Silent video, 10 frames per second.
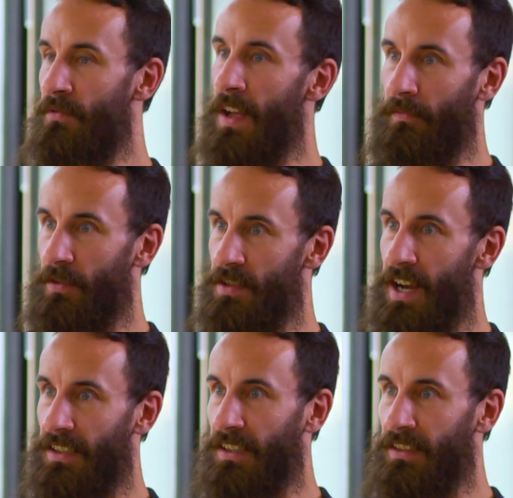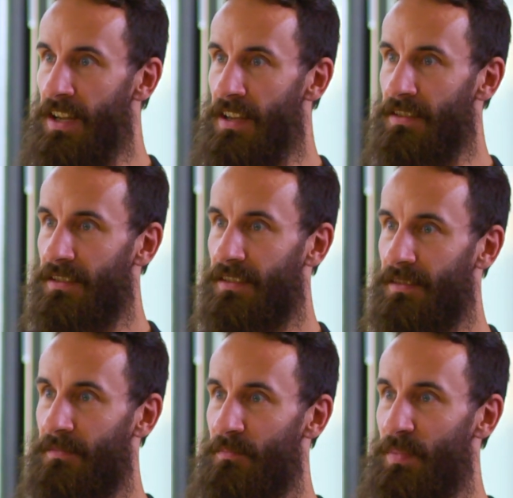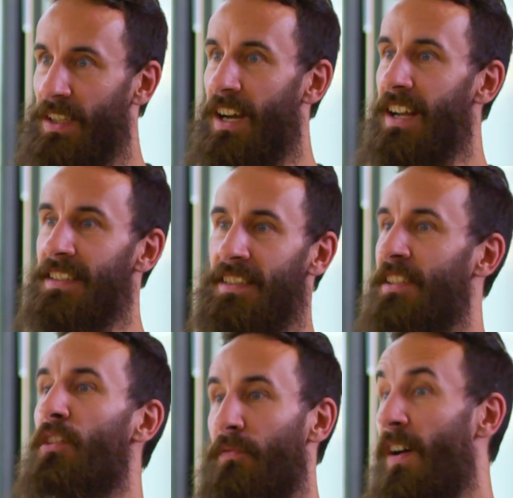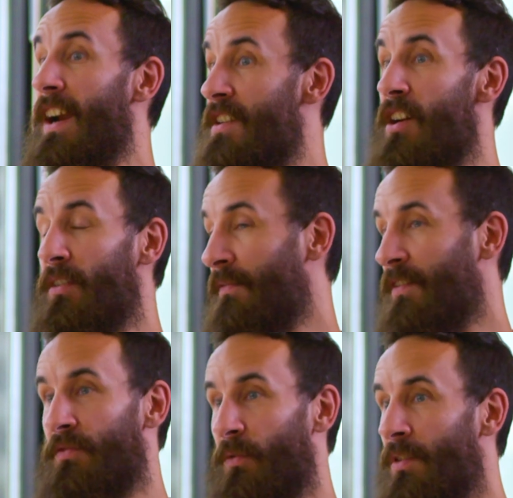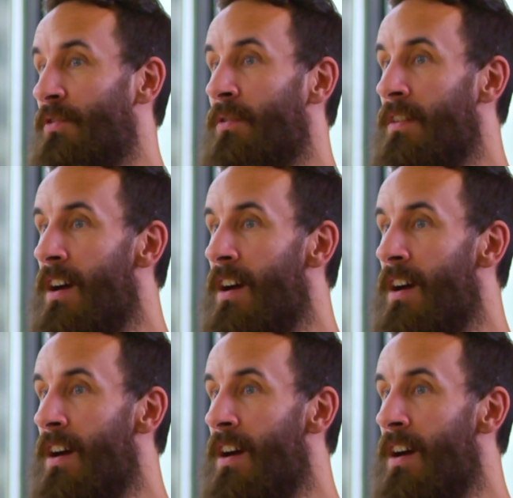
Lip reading: do that first acting class. Because you'll find out if it's for you or not.